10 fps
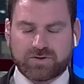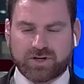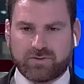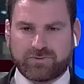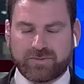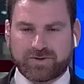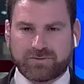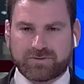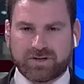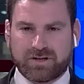Shalom from
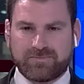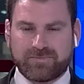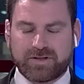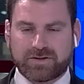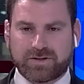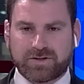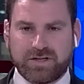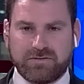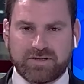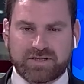Jerusalem. This is
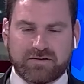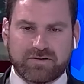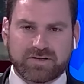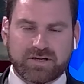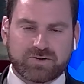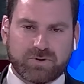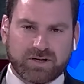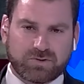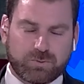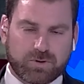TV7's
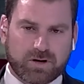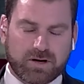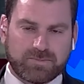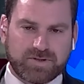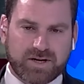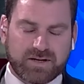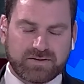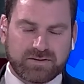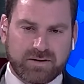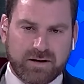Israel at War
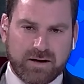update.